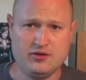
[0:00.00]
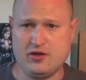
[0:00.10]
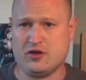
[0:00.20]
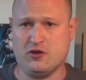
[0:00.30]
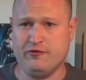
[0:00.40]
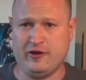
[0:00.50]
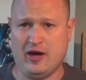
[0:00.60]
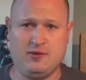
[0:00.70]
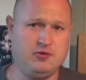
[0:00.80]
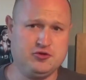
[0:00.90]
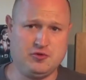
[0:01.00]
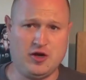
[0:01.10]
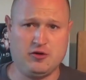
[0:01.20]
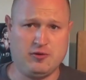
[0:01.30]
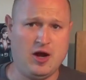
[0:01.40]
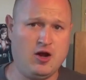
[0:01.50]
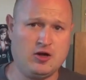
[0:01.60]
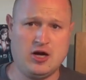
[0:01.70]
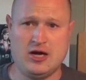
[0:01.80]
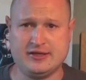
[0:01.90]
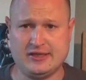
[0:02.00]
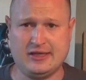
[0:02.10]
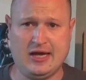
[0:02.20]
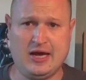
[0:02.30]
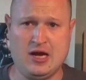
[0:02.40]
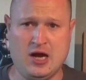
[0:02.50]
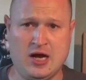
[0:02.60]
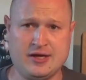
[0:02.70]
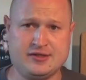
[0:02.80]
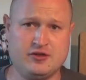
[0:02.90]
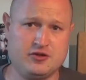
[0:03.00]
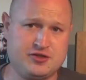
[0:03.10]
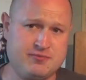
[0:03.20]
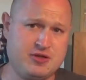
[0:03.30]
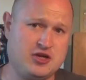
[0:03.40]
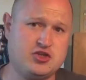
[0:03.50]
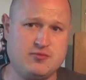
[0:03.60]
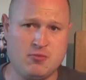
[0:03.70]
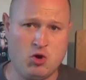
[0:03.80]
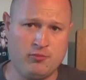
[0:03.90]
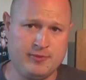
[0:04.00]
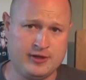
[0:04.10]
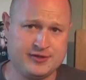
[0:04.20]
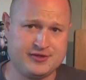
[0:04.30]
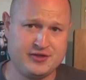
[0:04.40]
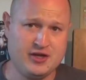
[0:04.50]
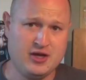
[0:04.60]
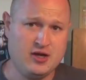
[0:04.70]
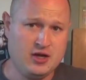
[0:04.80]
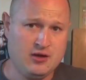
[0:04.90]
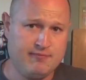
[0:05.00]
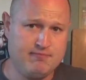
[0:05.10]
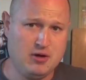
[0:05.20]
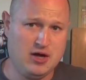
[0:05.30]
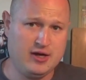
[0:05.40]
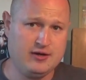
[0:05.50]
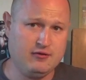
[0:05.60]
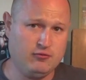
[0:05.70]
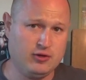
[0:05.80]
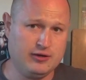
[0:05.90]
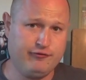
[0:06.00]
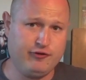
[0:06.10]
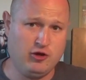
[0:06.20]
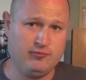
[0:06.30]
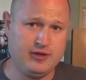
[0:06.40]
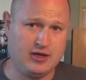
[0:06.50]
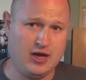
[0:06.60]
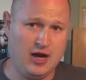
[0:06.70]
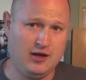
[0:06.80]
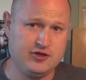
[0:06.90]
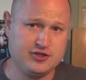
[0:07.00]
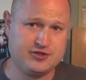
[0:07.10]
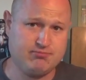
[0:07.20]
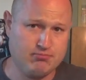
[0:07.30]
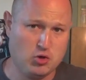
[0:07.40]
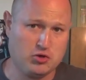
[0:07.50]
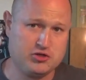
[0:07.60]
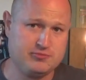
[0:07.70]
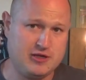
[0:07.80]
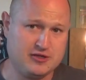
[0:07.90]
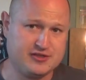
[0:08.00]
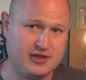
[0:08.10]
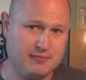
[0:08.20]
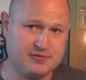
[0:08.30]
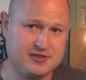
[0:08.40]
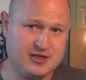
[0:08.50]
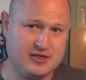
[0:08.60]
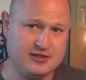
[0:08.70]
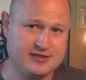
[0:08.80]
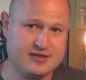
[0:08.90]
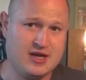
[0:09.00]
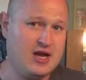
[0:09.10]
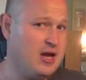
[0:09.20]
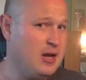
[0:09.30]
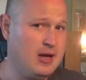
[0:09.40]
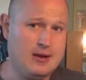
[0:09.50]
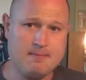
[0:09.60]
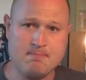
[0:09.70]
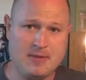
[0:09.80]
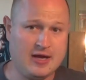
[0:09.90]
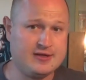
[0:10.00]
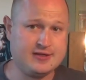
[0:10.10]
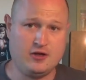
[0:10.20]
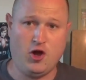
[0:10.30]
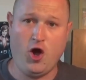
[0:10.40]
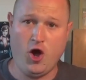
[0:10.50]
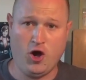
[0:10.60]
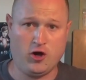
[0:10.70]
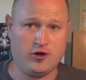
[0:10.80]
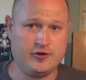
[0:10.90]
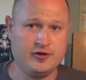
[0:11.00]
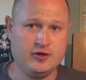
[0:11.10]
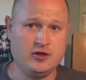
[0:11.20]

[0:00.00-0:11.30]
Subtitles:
the goofy animals running around causing chaos. There's some touchy moments, but when a film that kind of just boards me in some scenes makes it a hard